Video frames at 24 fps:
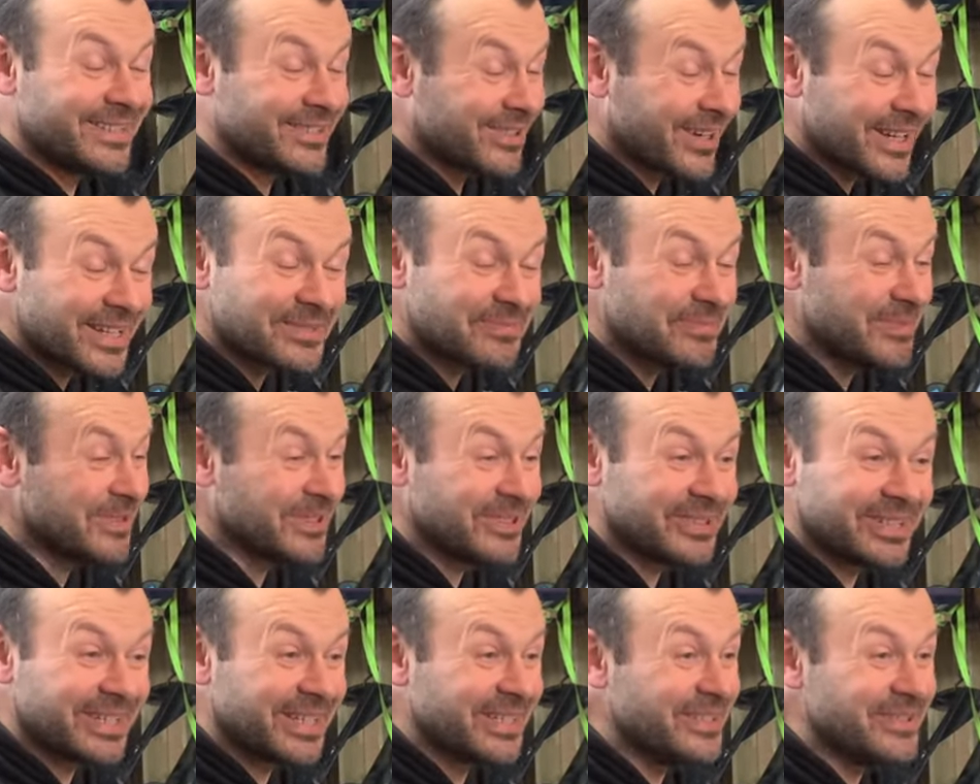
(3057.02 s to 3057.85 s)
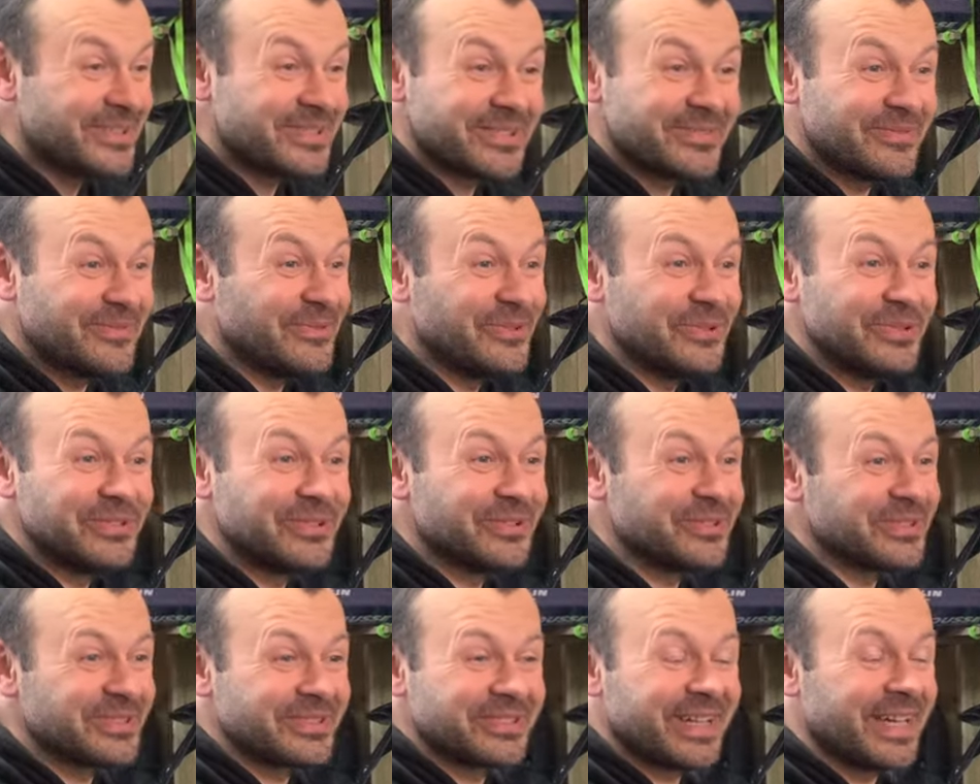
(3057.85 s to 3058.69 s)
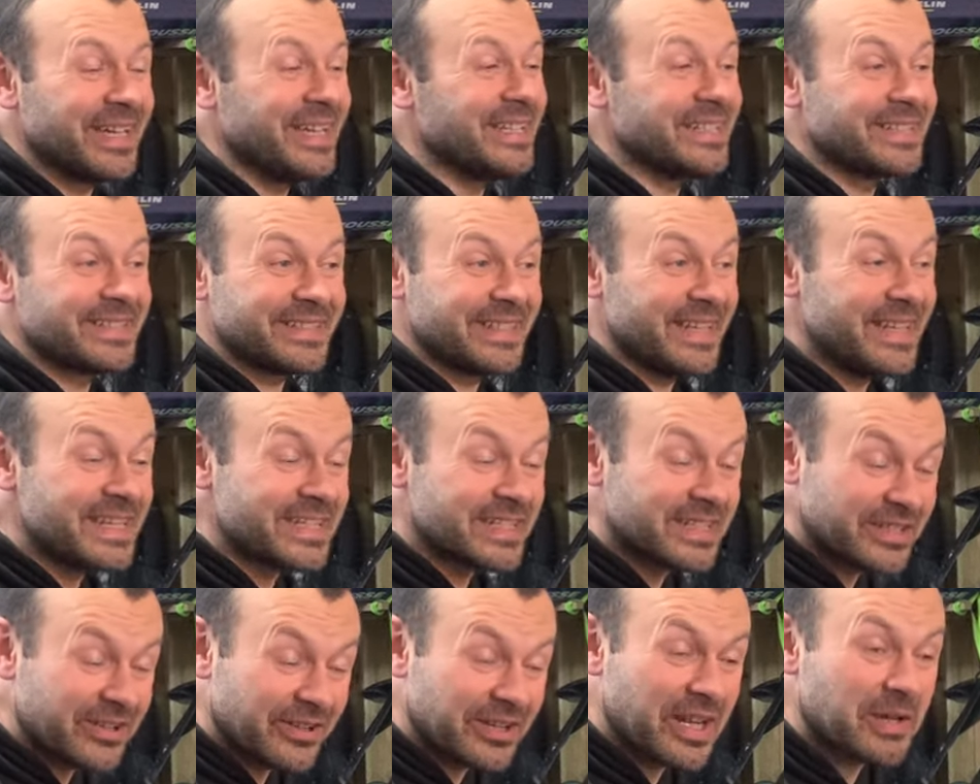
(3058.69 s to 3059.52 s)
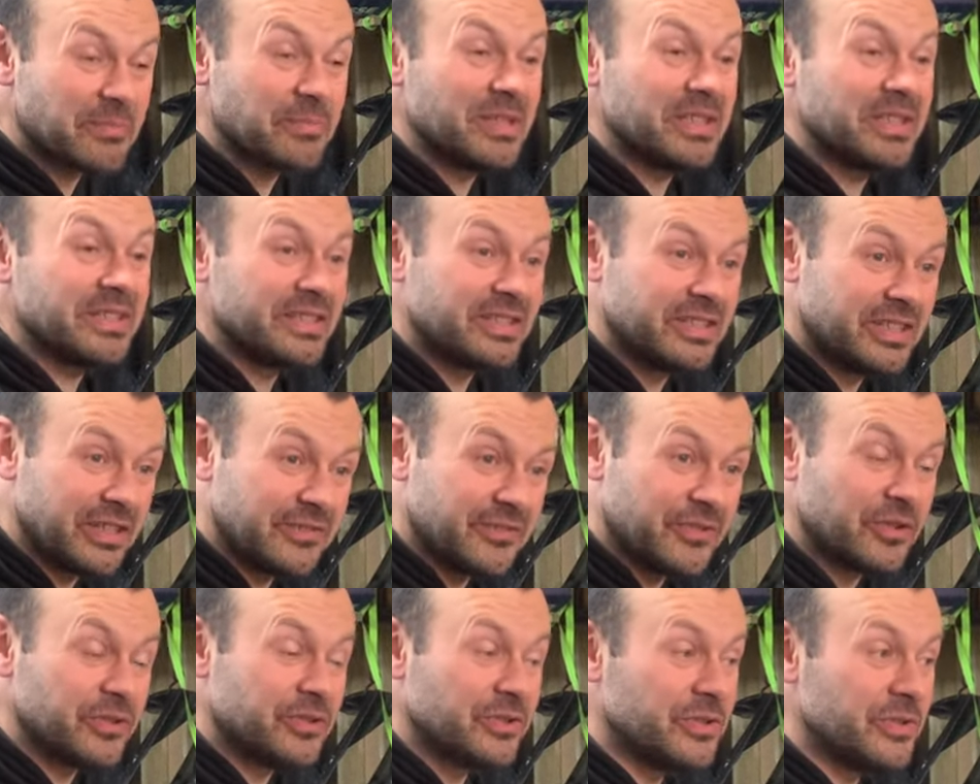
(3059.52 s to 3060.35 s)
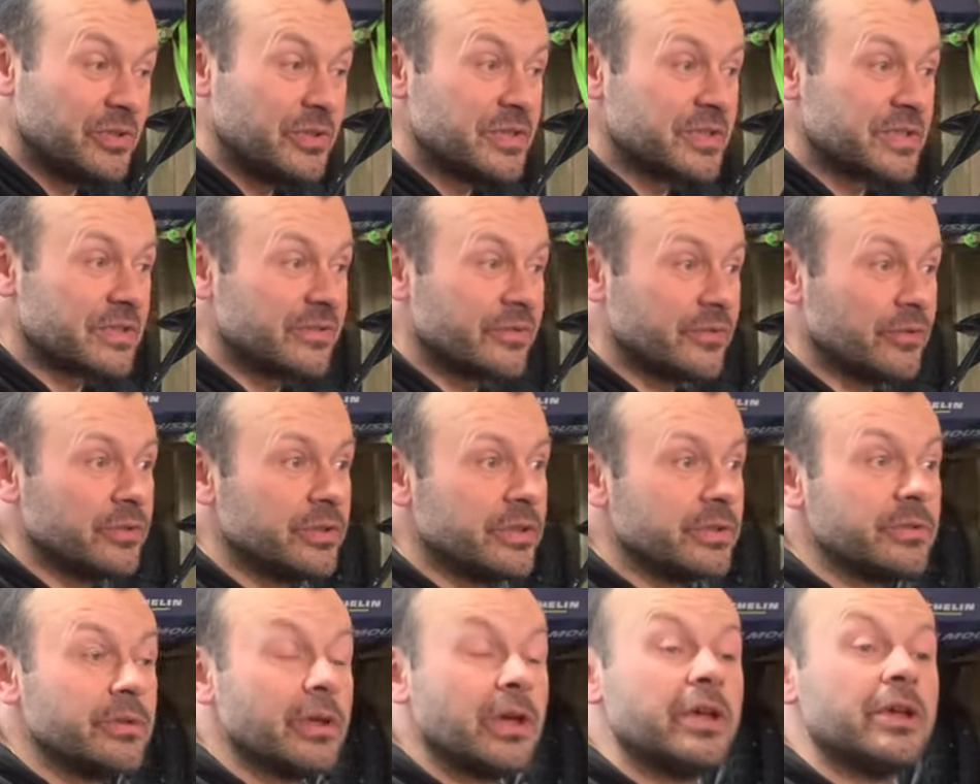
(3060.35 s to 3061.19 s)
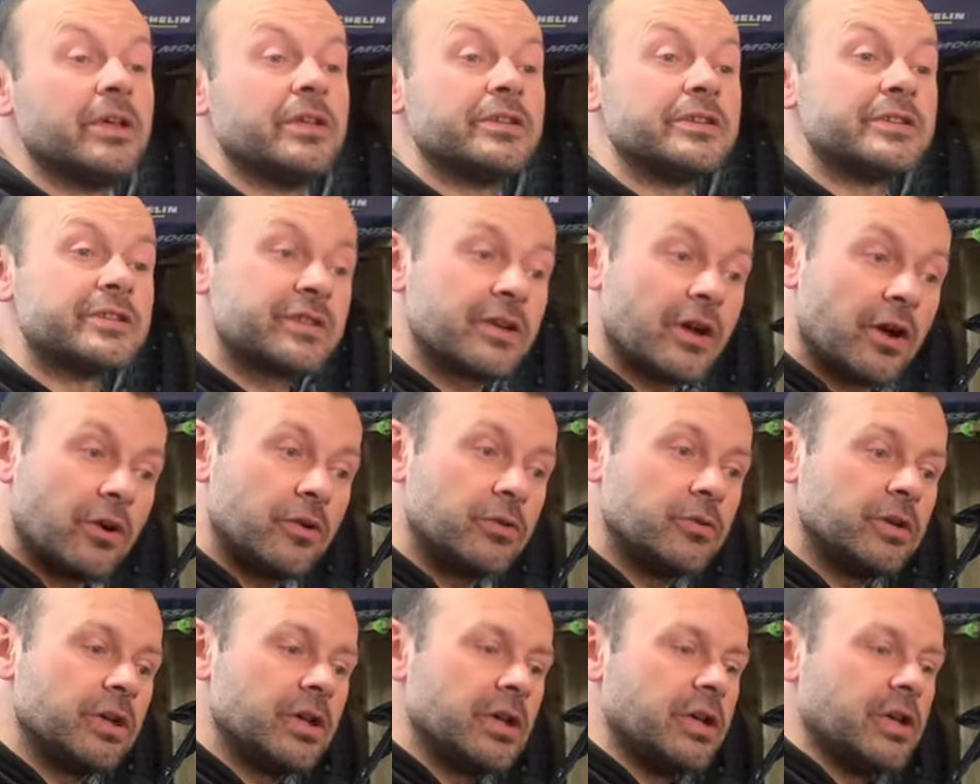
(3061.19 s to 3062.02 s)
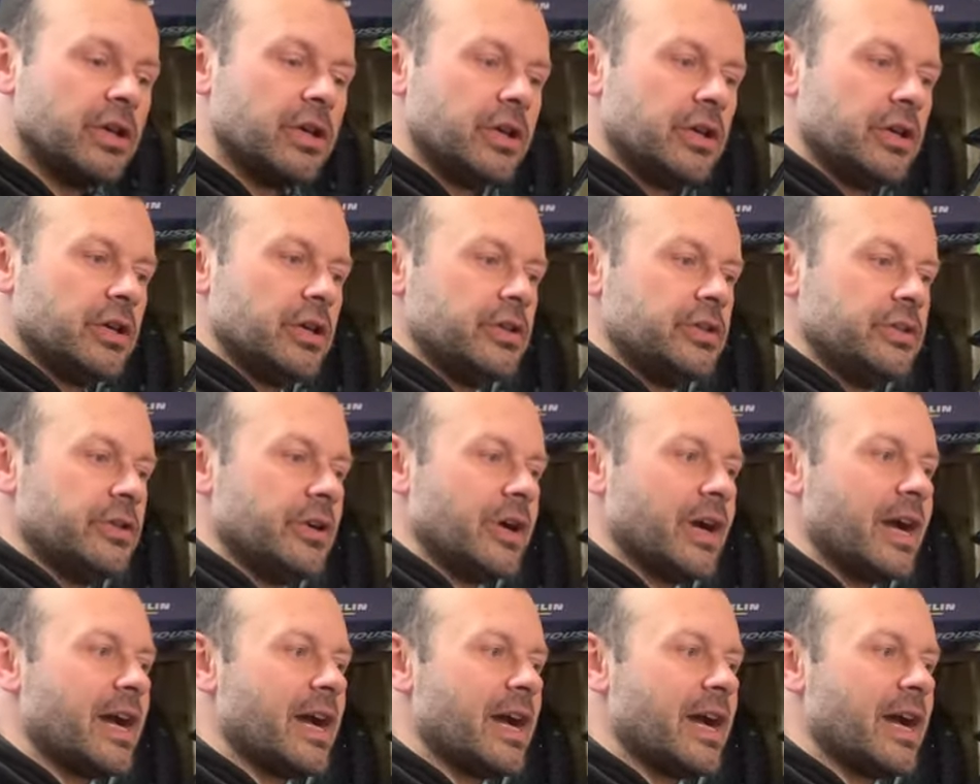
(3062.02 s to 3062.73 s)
trust me, you're not gonna use no. it fully all the time. It's, it's gonna be difficult to use it fully. So, you